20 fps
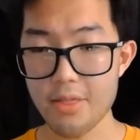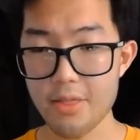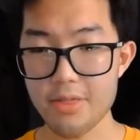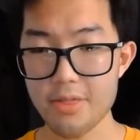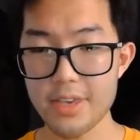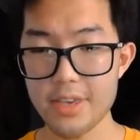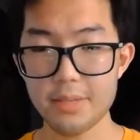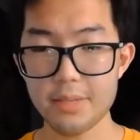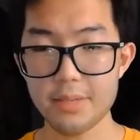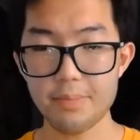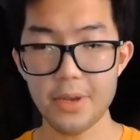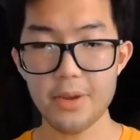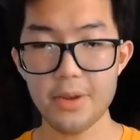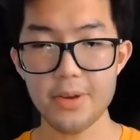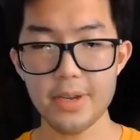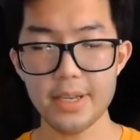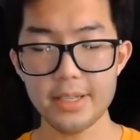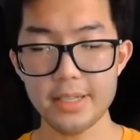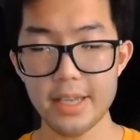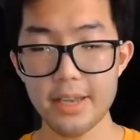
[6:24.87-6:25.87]
these
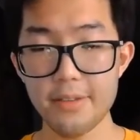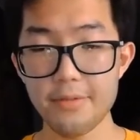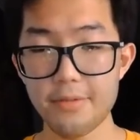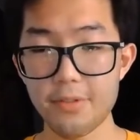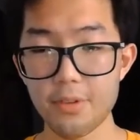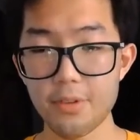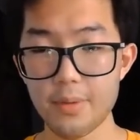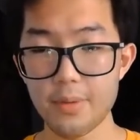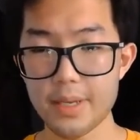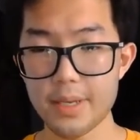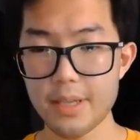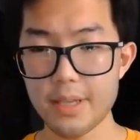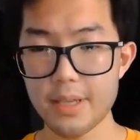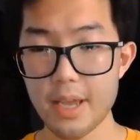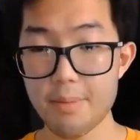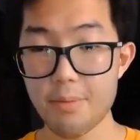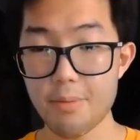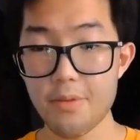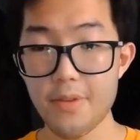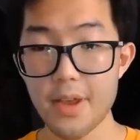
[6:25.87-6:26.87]
periods influence
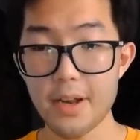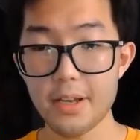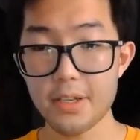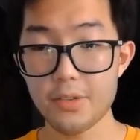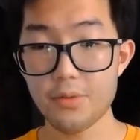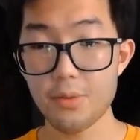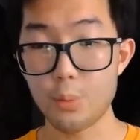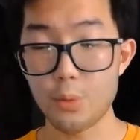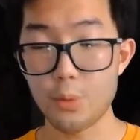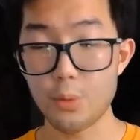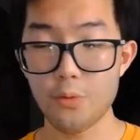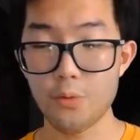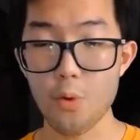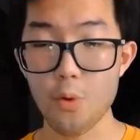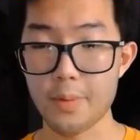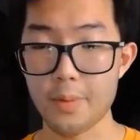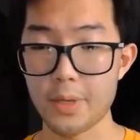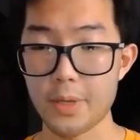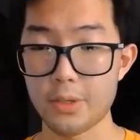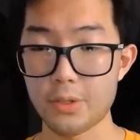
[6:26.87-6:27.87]
and prevent us from
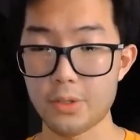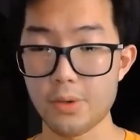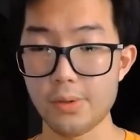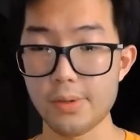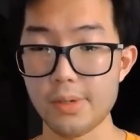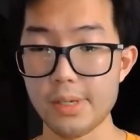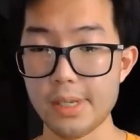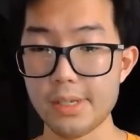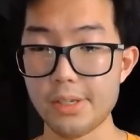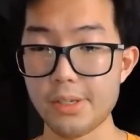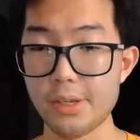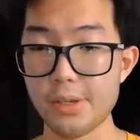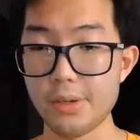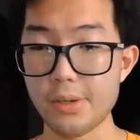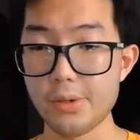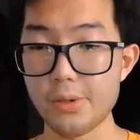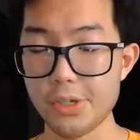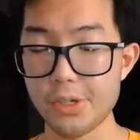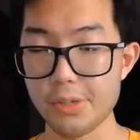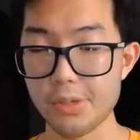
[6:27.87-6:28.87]
reforming certain
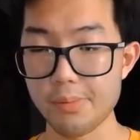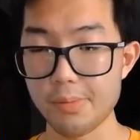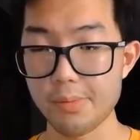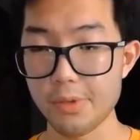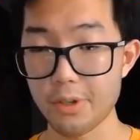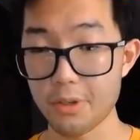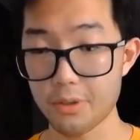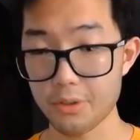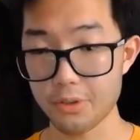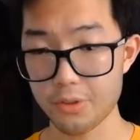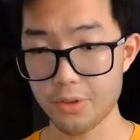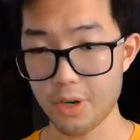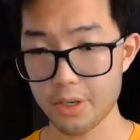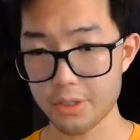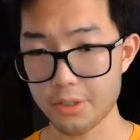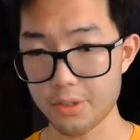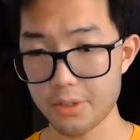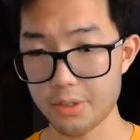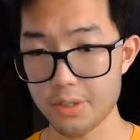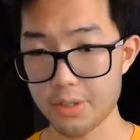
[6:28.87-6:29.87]
institutions and political
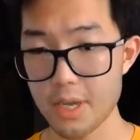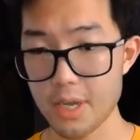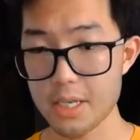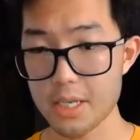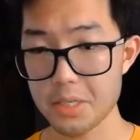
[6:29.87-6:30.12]
structures,